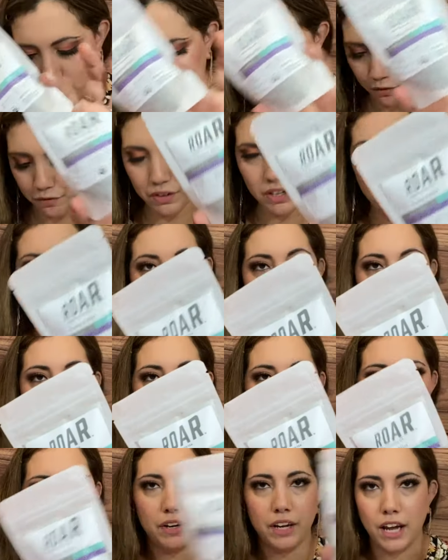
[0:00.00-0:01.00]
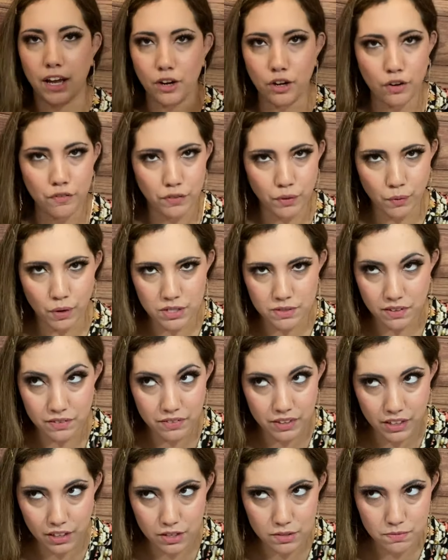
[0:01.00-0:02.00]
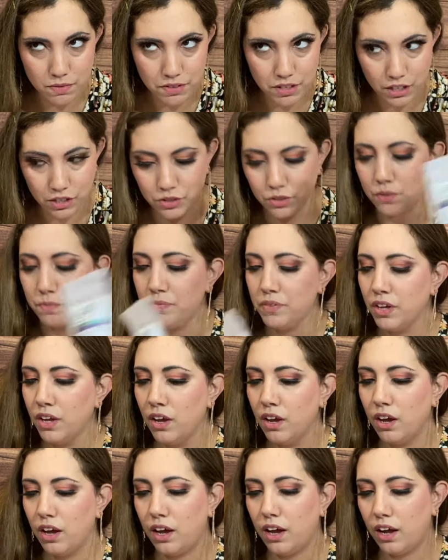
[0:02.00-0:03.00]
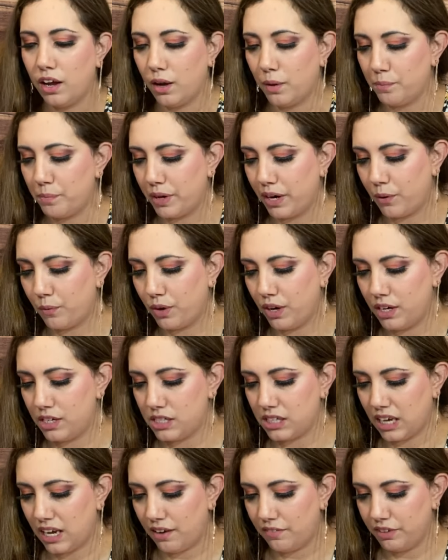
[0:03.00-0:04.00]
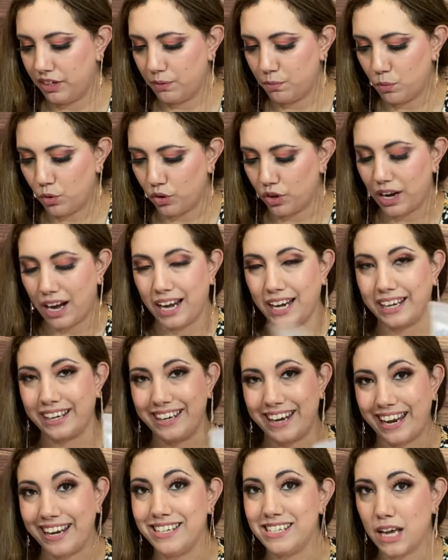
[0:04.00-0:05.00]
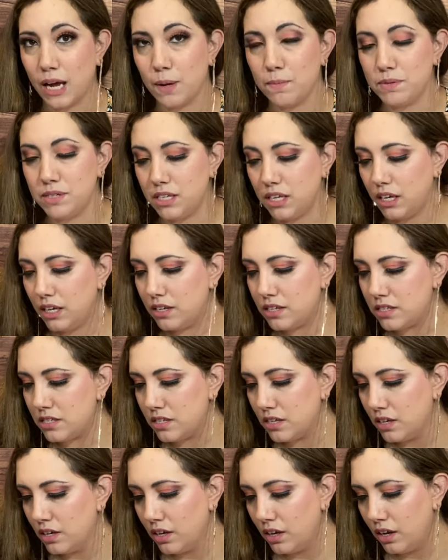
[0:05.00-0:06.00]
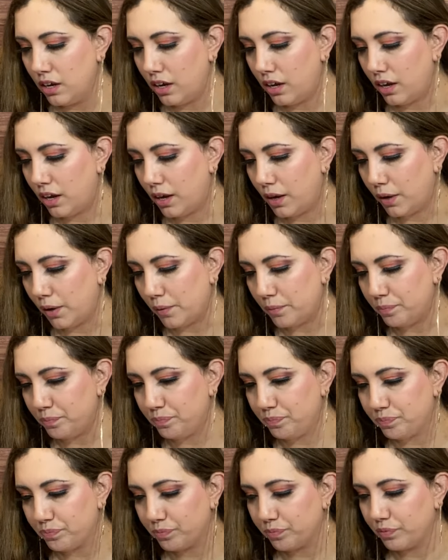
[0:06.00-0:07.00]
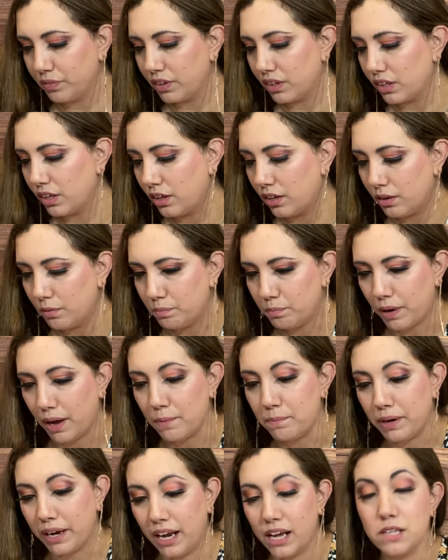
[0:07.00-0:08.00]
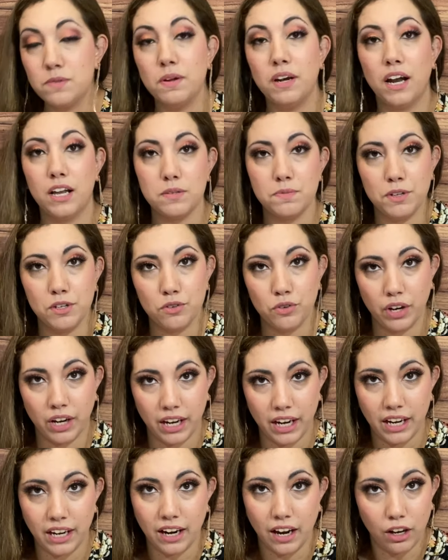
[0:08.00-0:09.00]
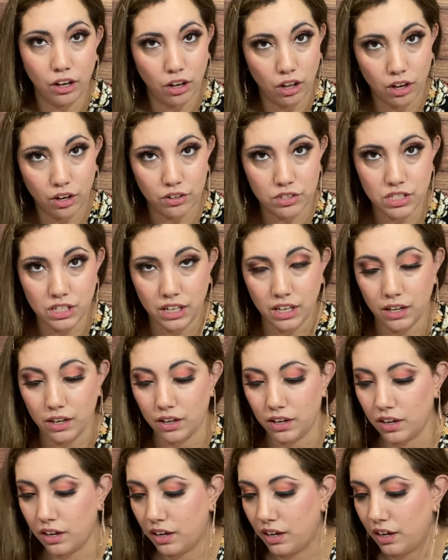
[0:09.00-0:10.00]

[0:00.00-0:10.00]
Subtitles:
caffeine and caffeine free. I don't know if they watch my videos, maybe they do. But I wanted to have a more nighttime teas. But my husband has been drinking a lot of tea